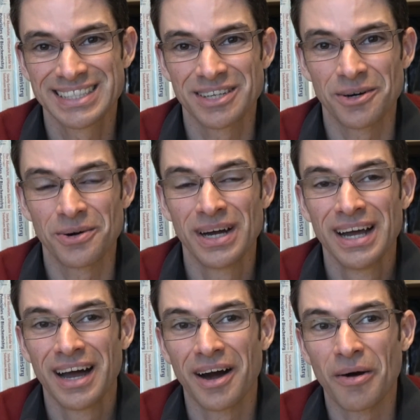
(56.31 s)
So,
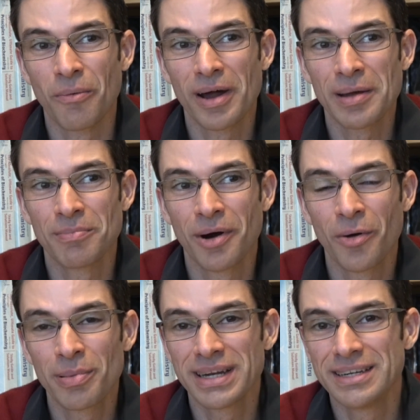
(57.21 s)
uh, what I'm
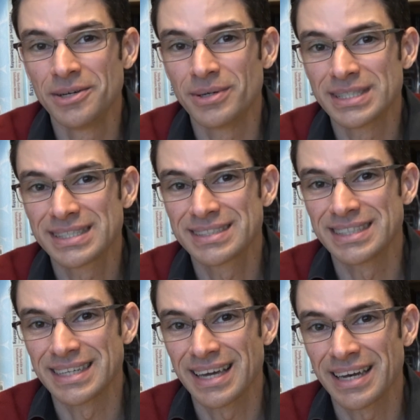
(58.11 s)
hoping to do is
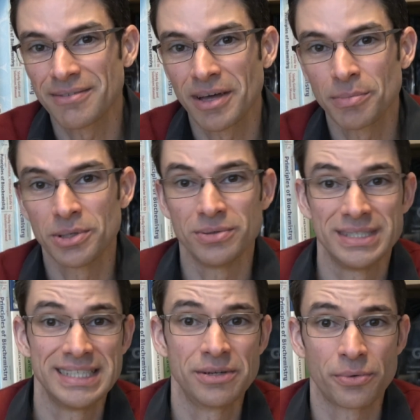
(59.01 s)
to kind of help you
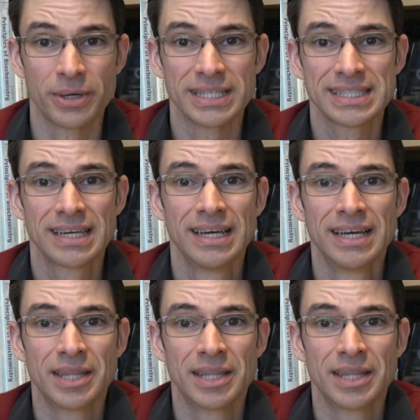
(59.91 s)
de risk